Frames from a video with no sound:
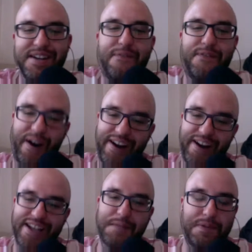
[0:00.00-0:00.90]

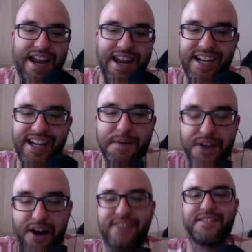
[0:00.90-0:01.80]
nefarious planning. It was
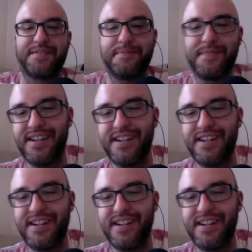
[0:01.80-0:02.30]
awesome.